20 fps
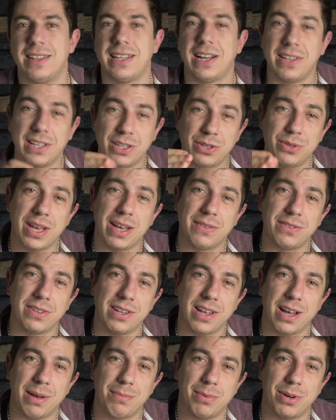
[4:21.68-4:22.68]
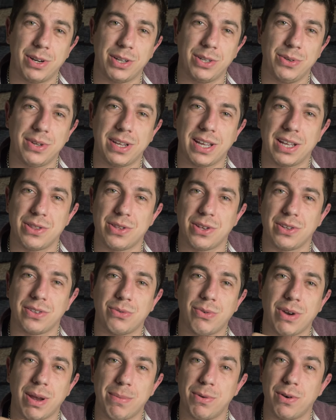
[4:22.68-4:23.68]
Now that you have the number, you can just
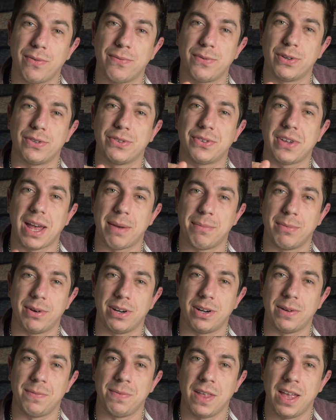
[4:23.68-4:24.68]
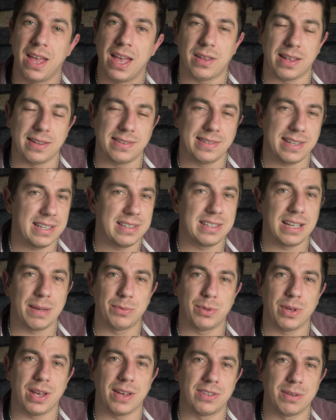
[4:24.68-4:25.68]
grab your first camera and set it up
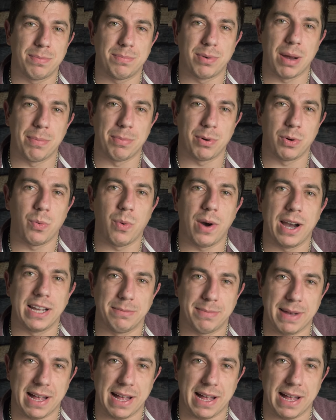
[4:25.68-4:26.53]
to have the proper white